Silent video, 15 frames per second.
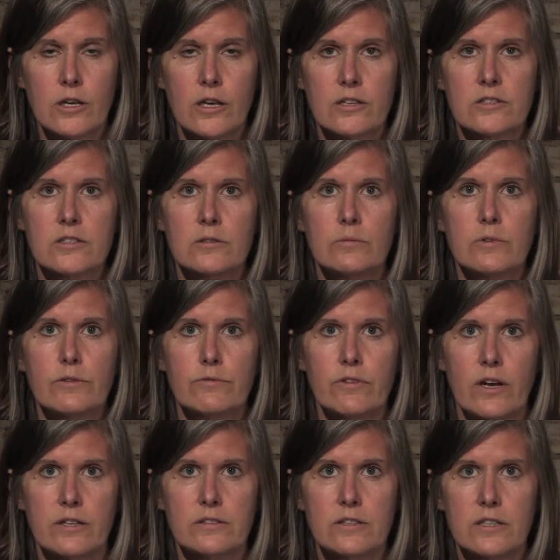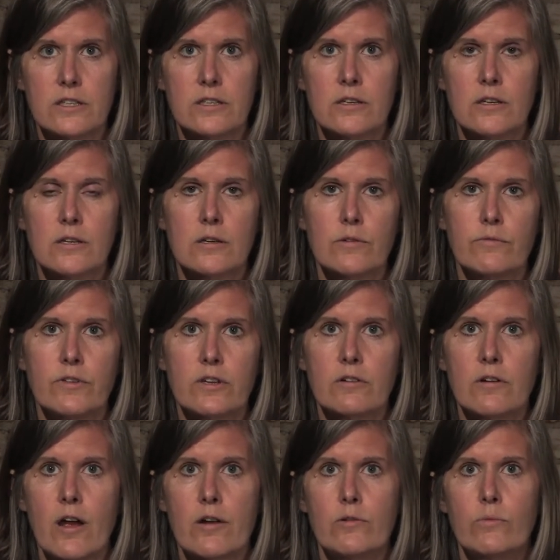until we finally
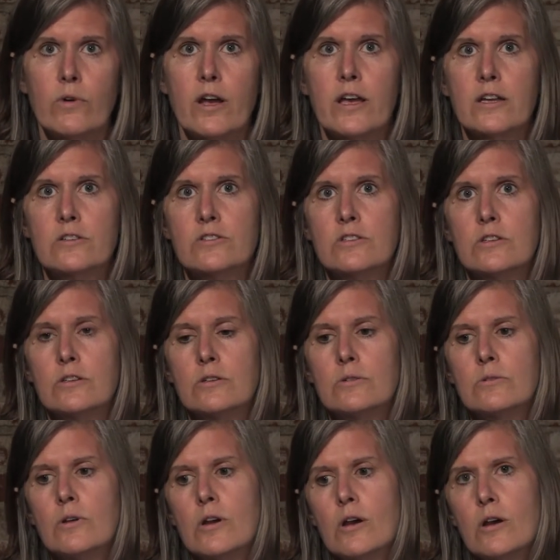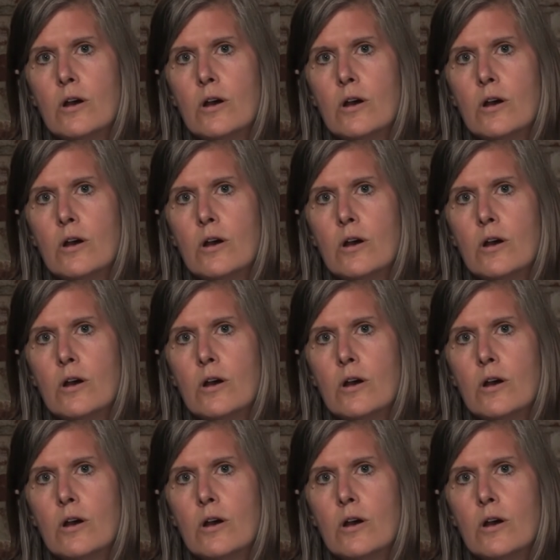figure out a way to